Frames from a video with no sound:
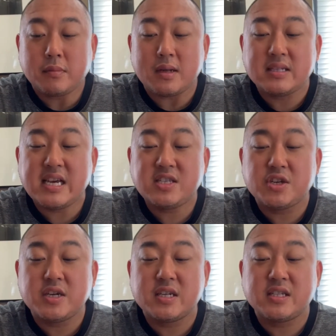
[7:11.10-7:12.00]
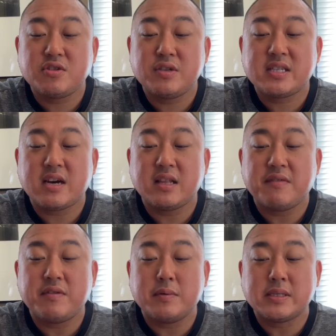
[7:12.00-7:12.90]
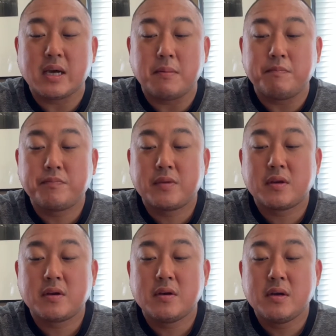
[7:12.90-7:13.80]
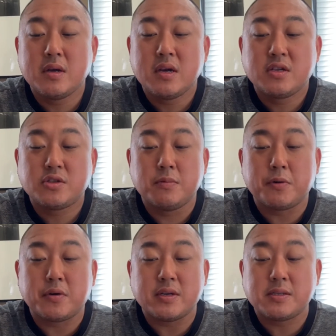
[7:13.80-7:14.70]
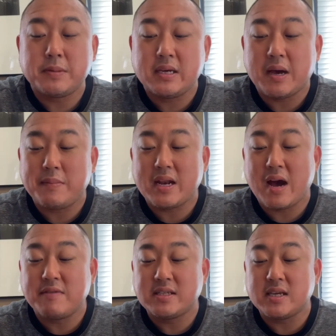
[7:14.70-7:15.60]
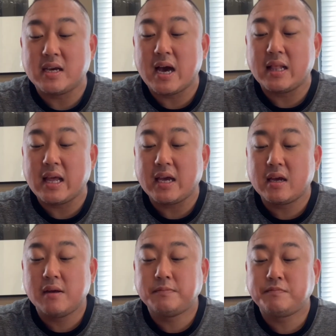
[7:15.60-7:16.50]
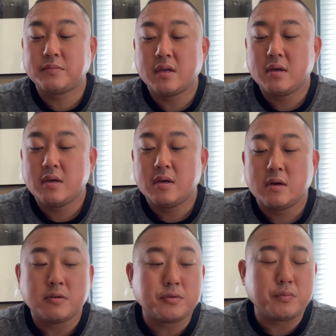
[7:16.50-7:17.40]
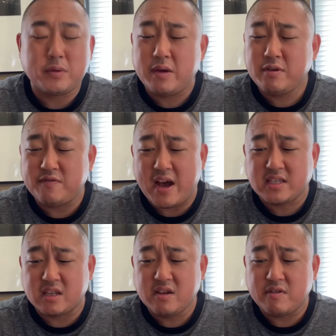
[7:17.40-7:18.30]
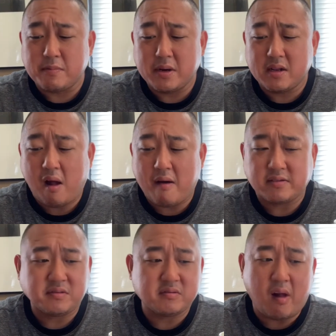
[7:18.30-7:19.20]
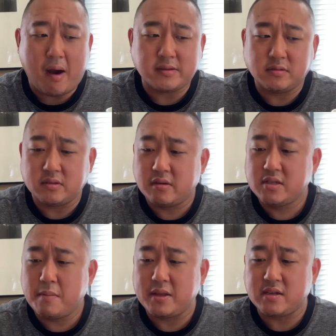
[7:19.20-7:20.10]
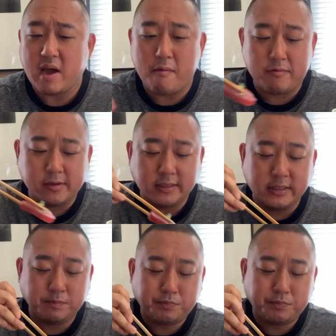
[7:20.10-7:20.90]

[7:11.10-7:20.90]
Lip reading: It tastes good. You can tell if it was super crispy. I mean, obviously it got like, it was fast delivery, but those dumplings got really